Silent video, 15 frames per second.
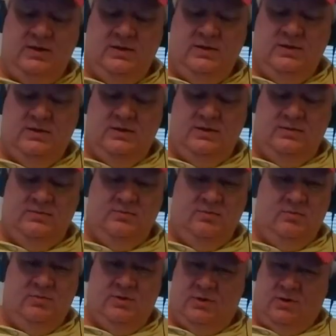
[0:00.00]

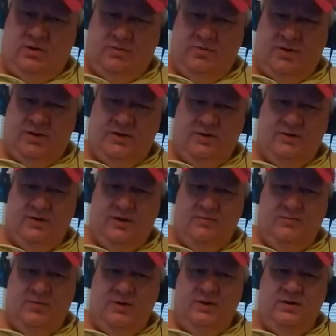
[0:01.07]
What we talked about the other day,
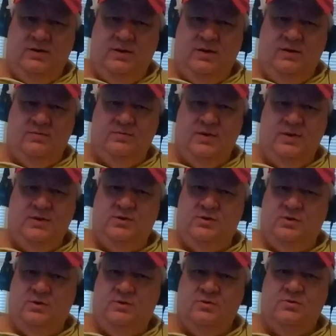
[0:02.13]

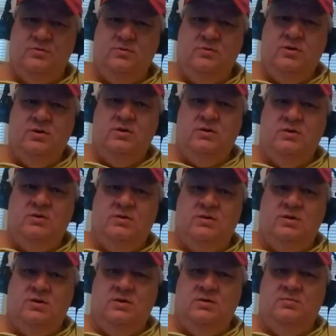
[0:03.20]
BFHO, you
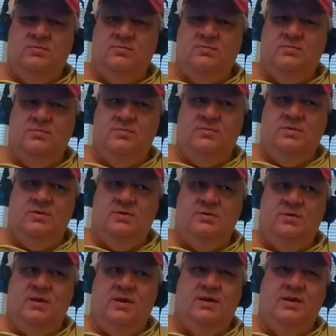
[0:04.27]
know,
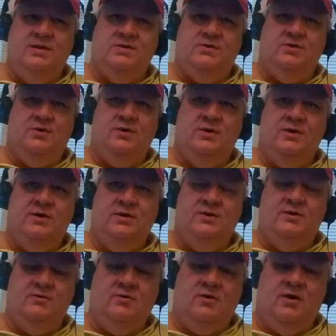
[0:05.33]
and they started in the
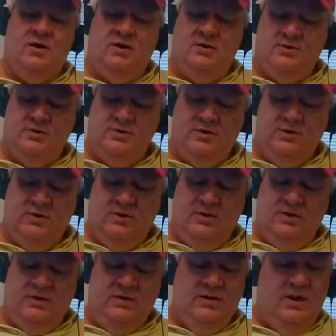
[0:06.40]
garage.
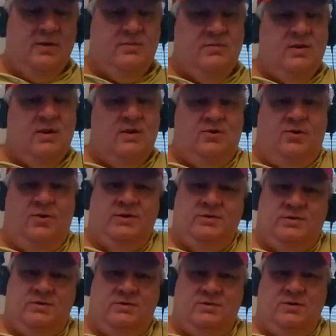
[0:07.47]

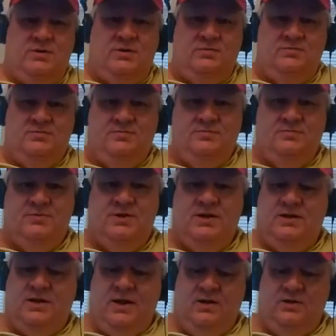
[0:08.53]
Chris,
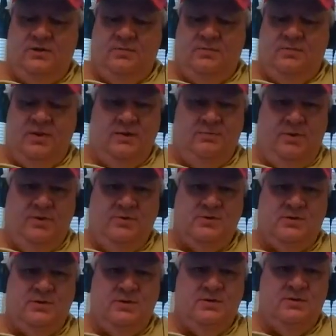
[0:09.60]
10K on the Bay
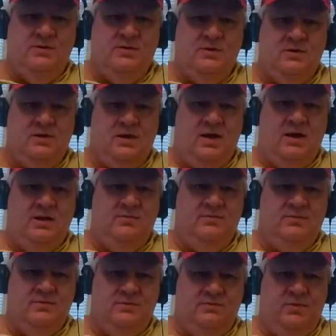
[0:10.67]
posted a live
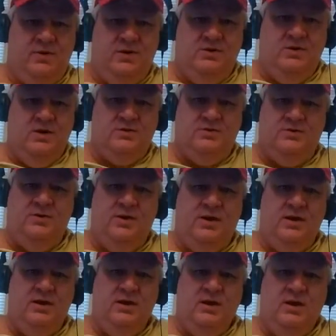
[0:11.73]
feed yesterday.
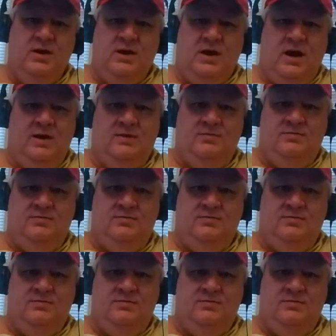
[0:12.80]
I